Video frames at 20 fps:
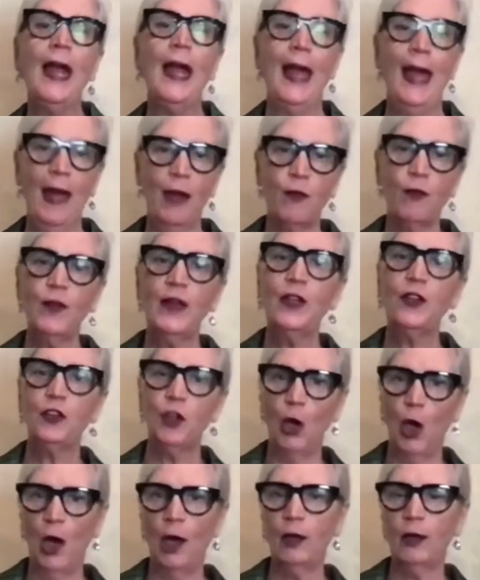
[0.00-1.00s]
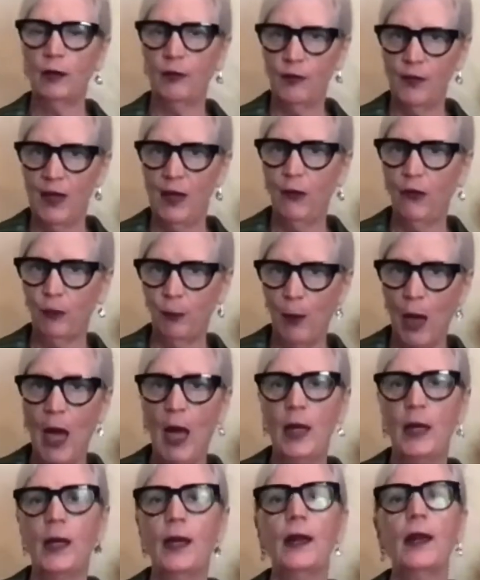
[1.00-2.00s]
every talk of this
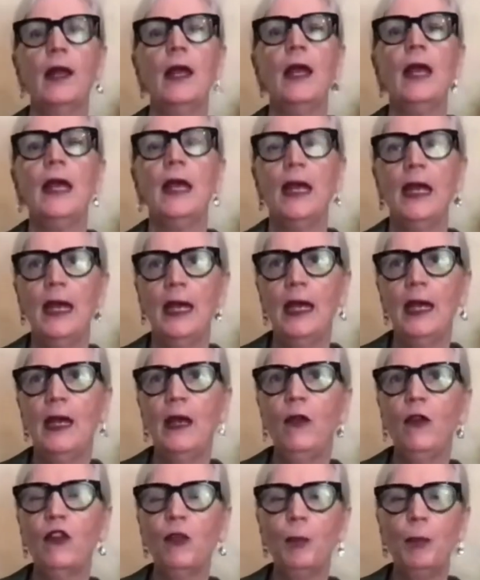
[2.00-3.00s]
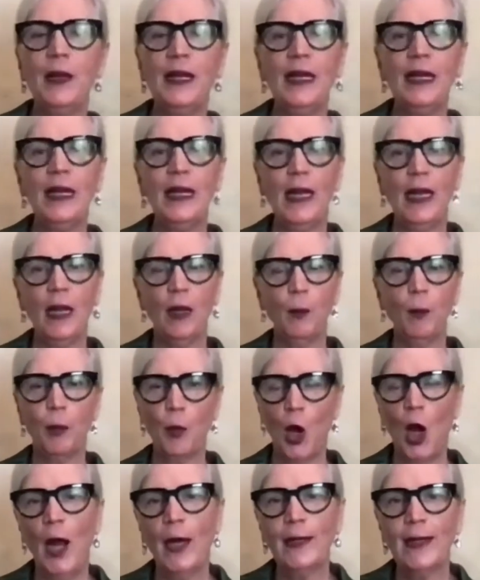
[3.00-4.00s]
month is being
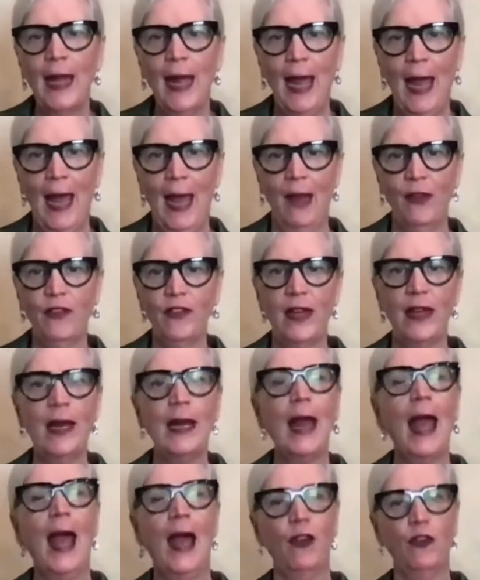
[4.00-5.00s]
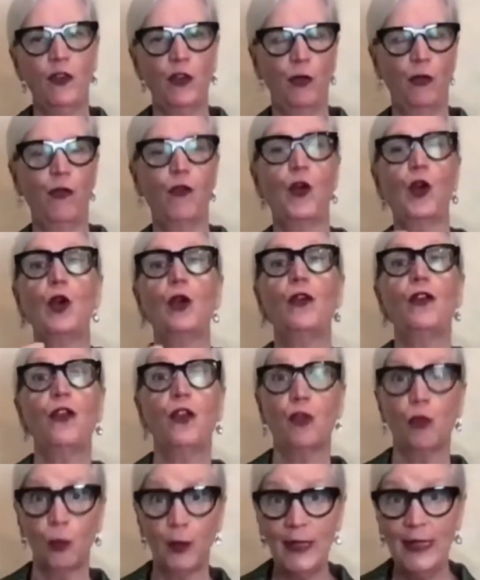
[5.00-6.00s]
broadcast, and it has the first
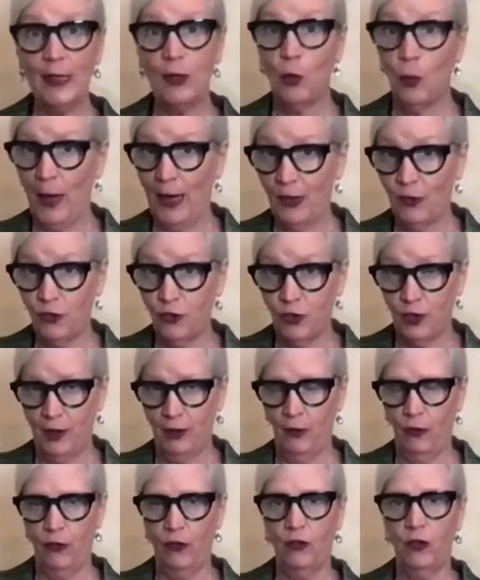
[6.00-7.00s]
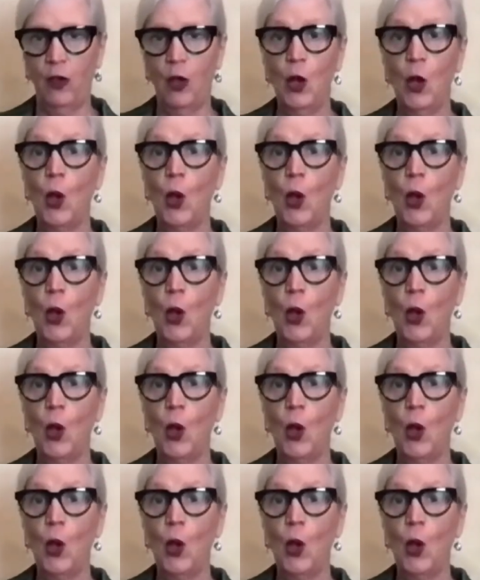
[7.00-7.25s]
3 questions.